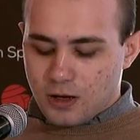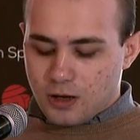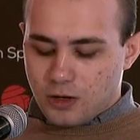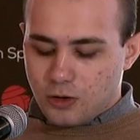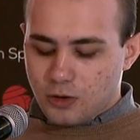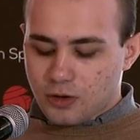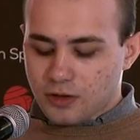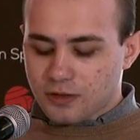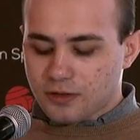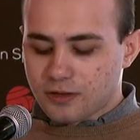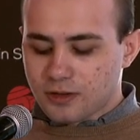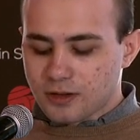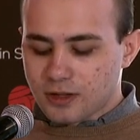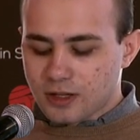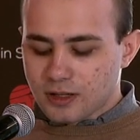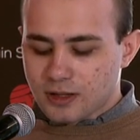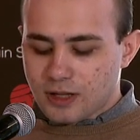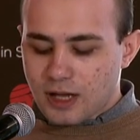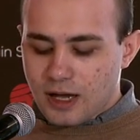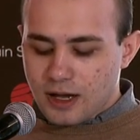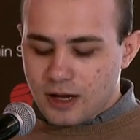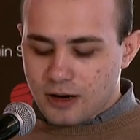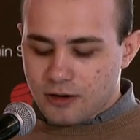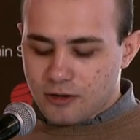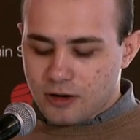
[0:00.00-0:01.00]
You can see the
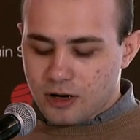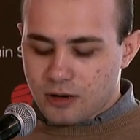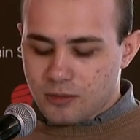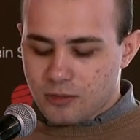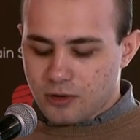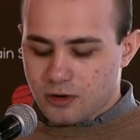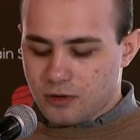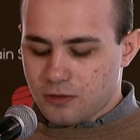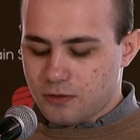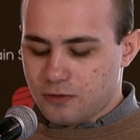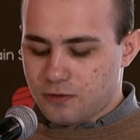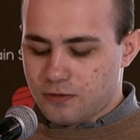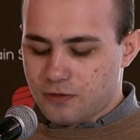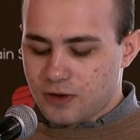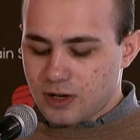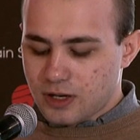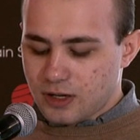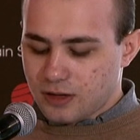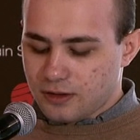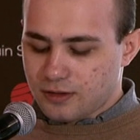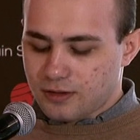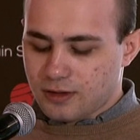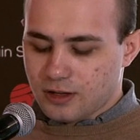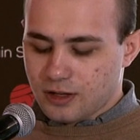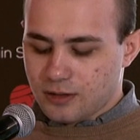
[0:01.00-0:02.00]
diagram of
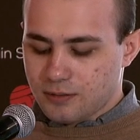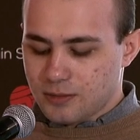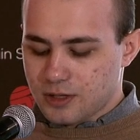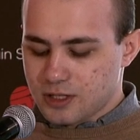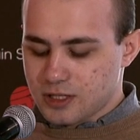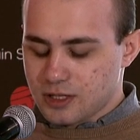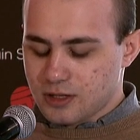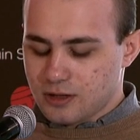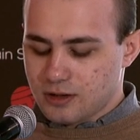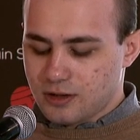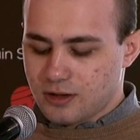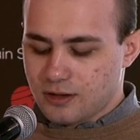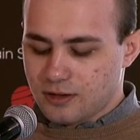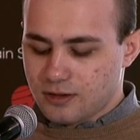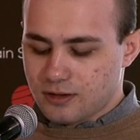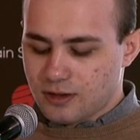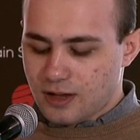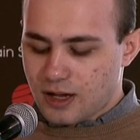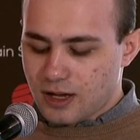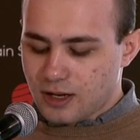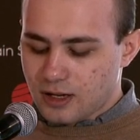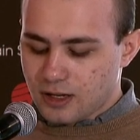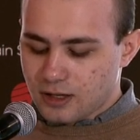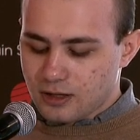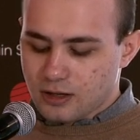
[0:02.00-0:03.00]
finite state machine
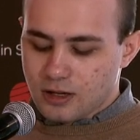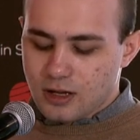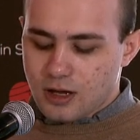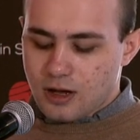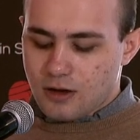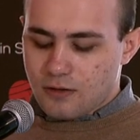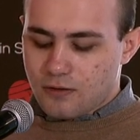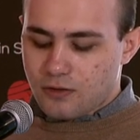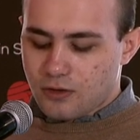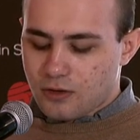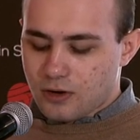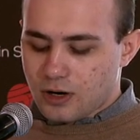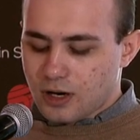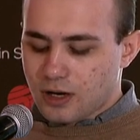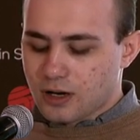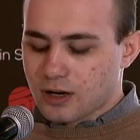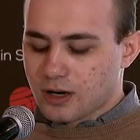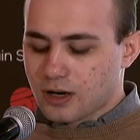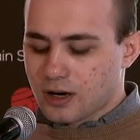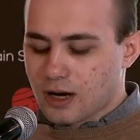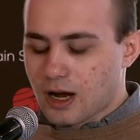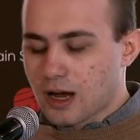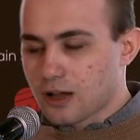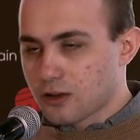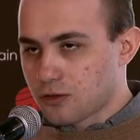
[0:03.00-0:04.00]
designed for a
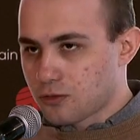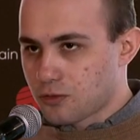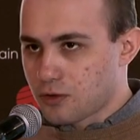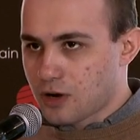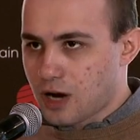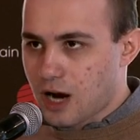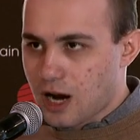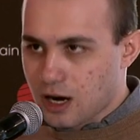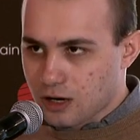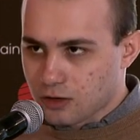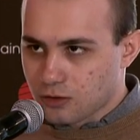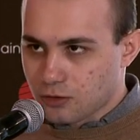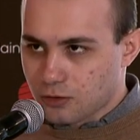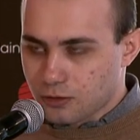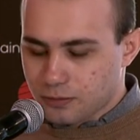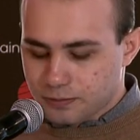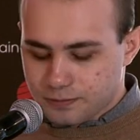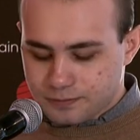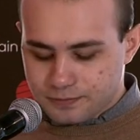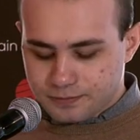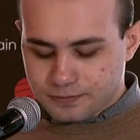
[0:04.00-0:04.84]
country actor.